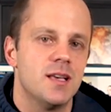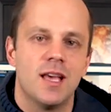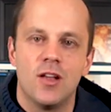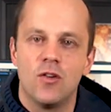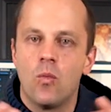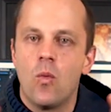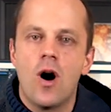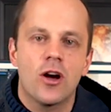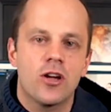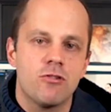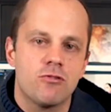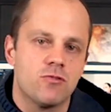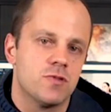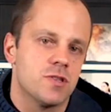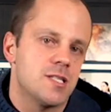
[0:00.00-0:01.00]
and walk
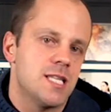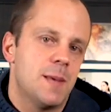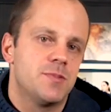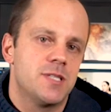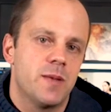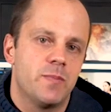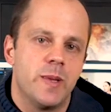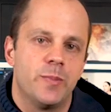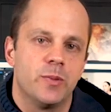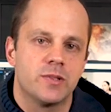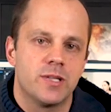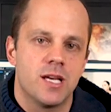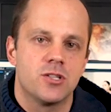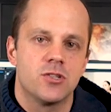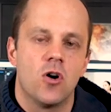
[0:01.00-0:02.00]
you through the steps that people
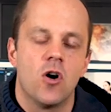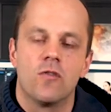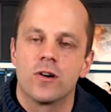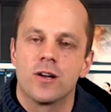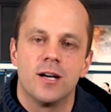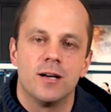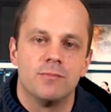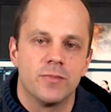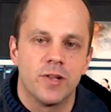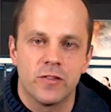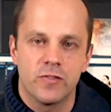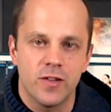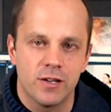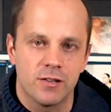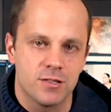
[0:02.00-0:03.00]
take to overcome their
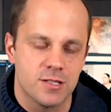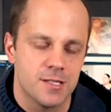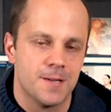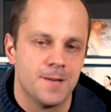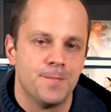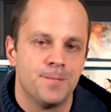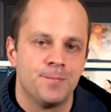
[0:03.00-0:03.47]
fears.